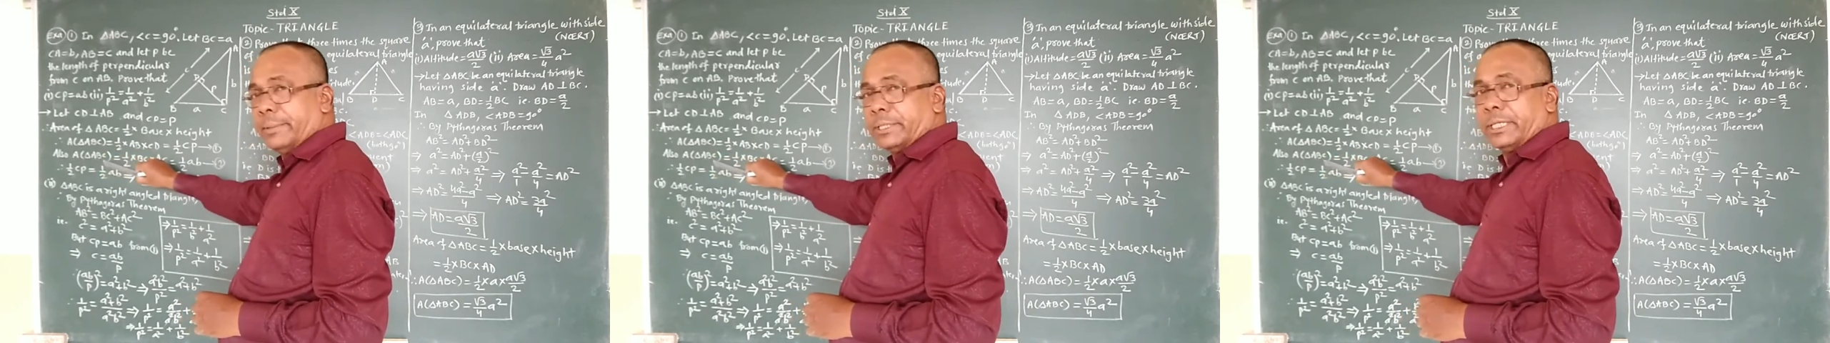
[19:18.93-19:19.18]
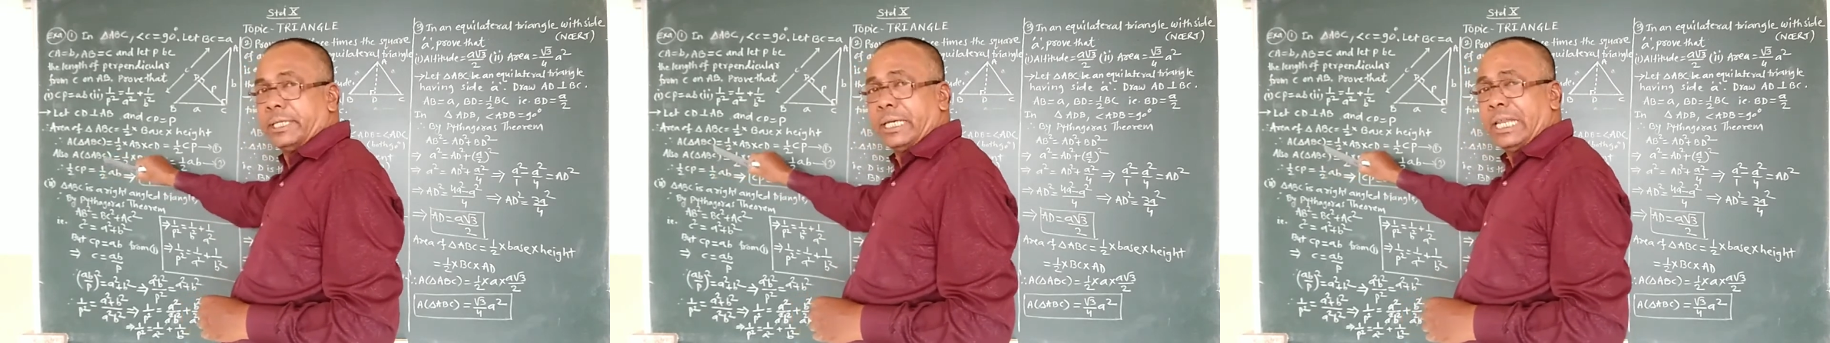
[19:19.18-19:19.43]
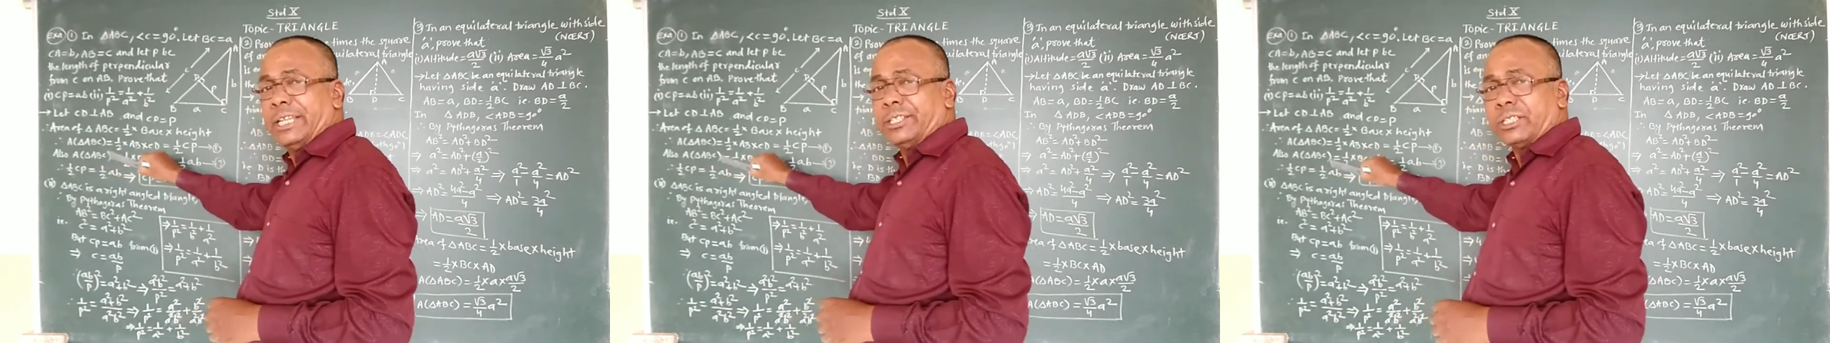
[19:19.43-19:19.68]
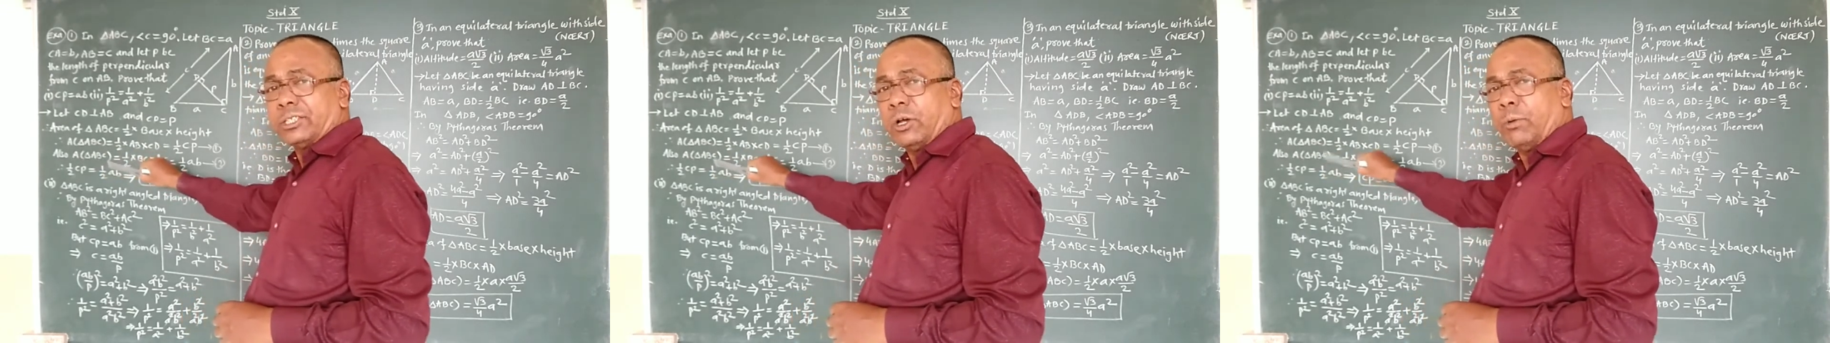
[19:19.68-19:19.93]
ABC,
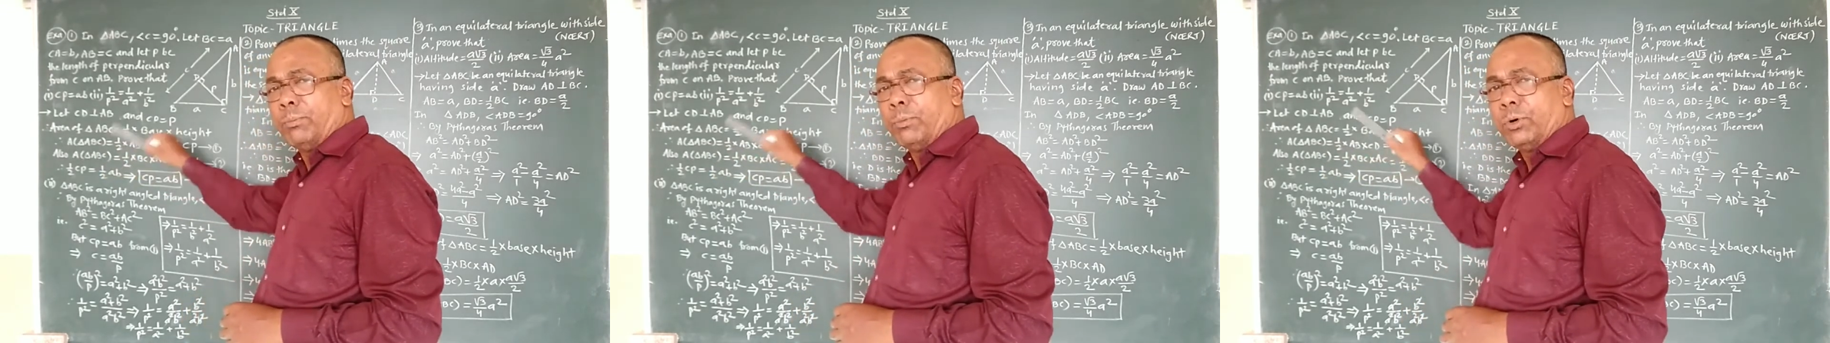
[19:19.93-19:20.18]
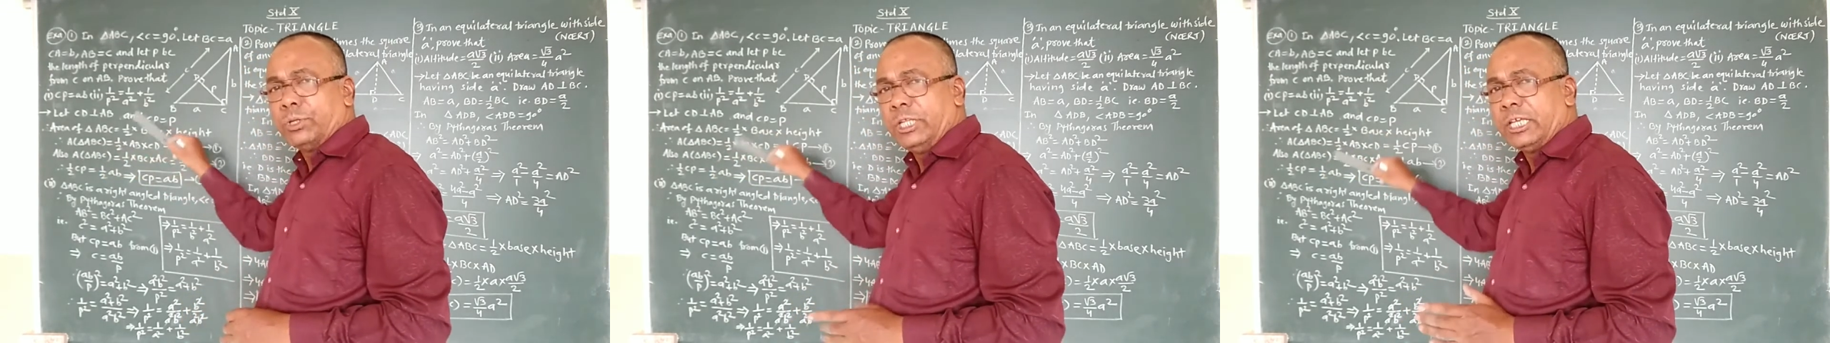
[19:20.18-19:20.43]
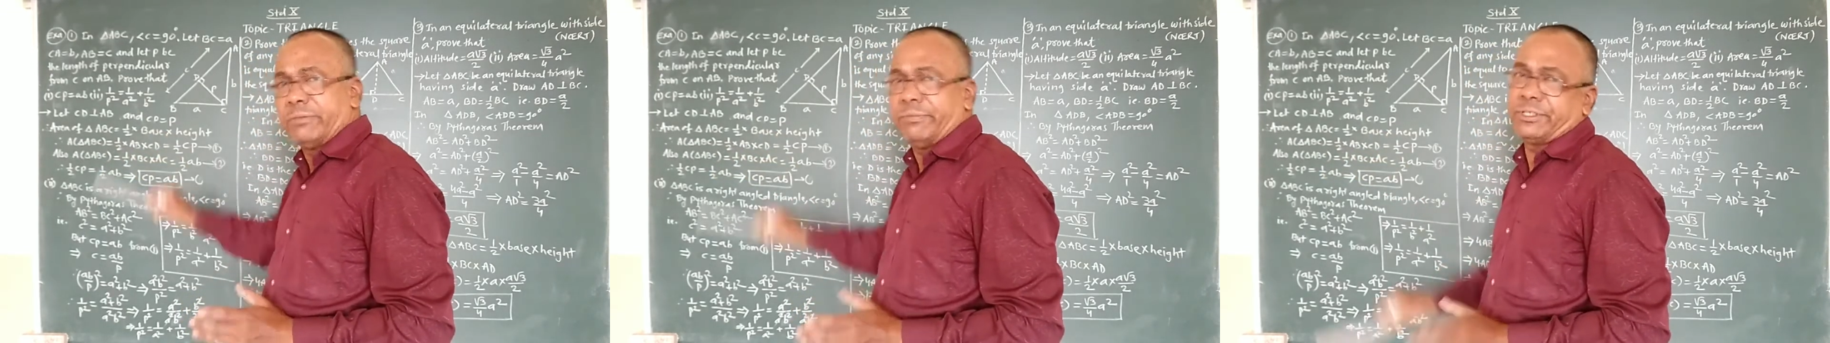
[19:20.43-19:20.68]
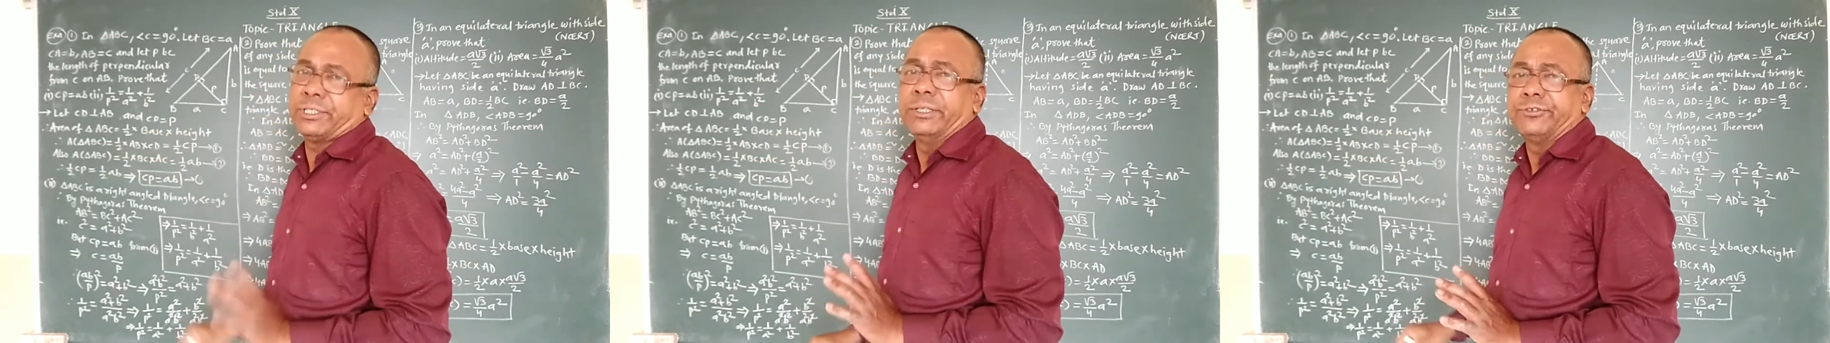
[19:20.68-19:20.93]
LHS of both the
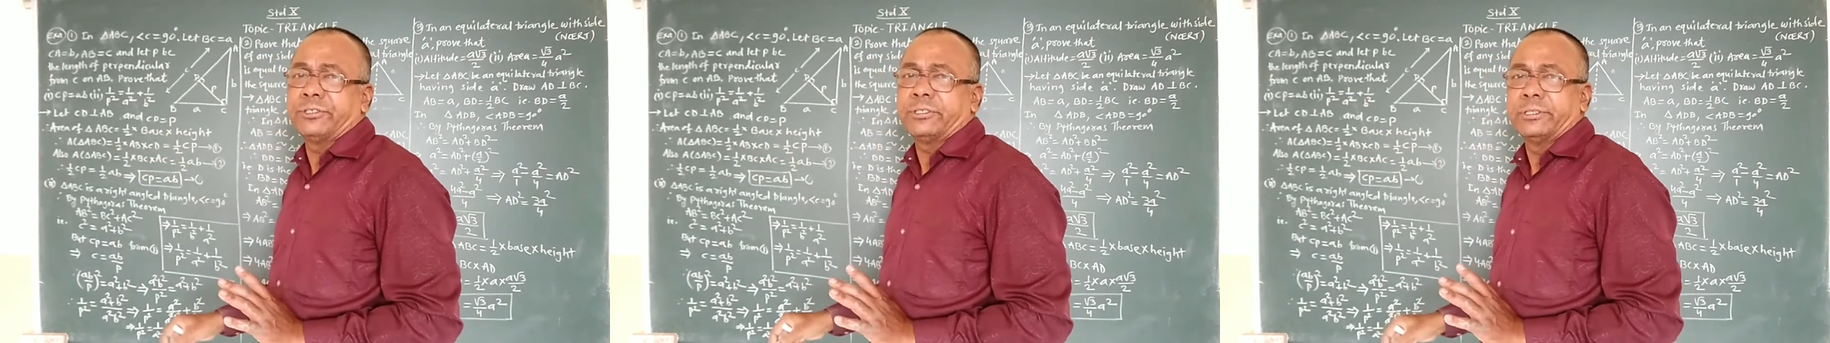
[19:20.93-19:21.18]
equations